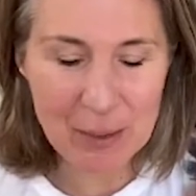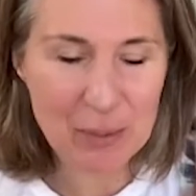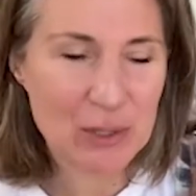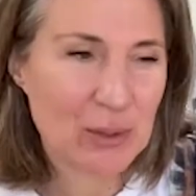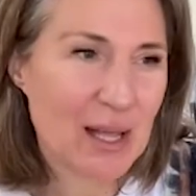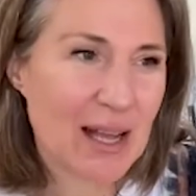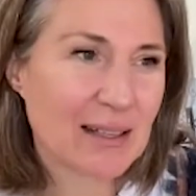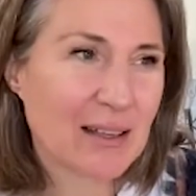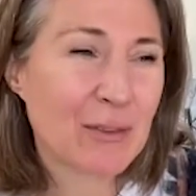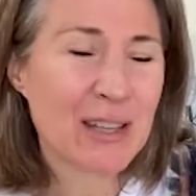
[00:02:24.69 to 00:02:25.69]
We do a lot
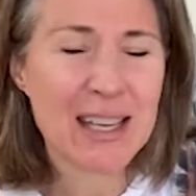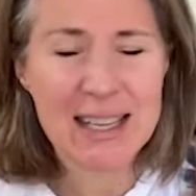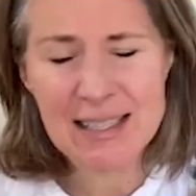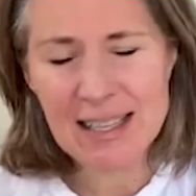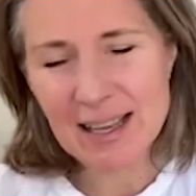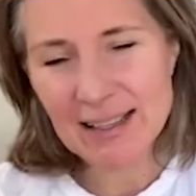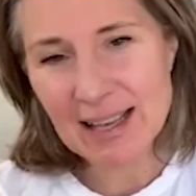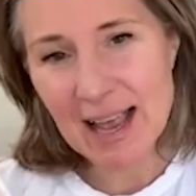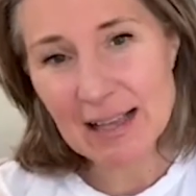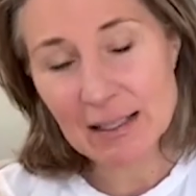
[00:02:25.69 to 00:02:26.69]
like for the kids. They like the
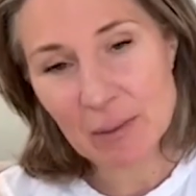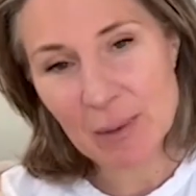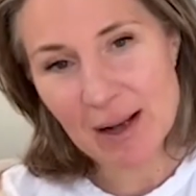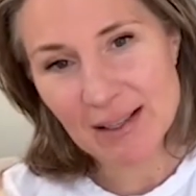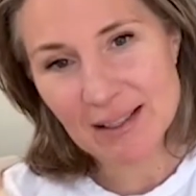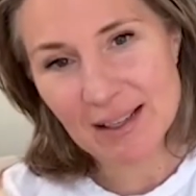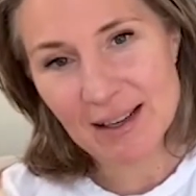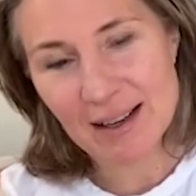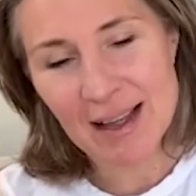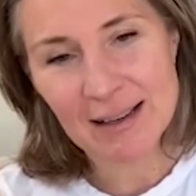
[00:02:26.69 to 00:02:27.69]
cassava
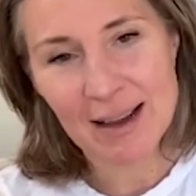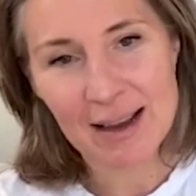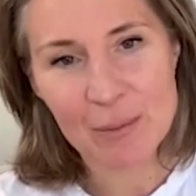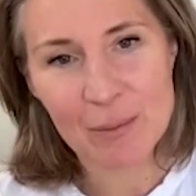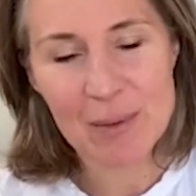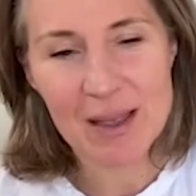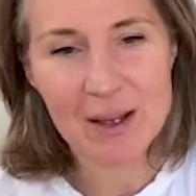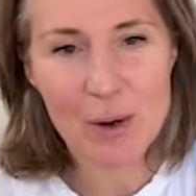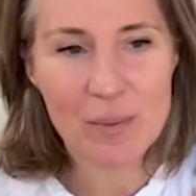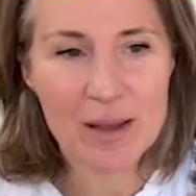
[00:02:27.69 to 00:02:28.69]
pasta at night. We make
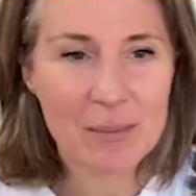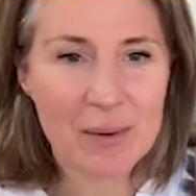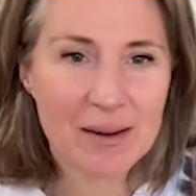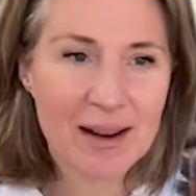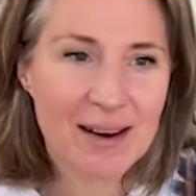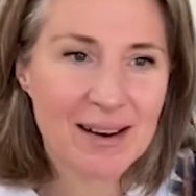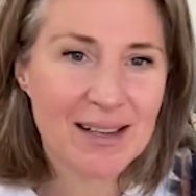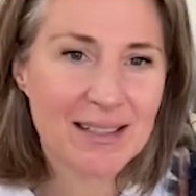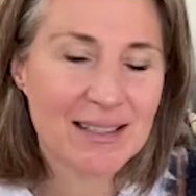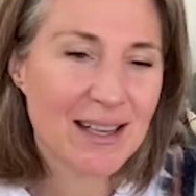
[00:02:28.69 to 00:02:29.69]
homemade
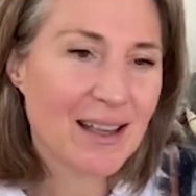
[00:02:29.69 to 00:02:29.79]
marinaras.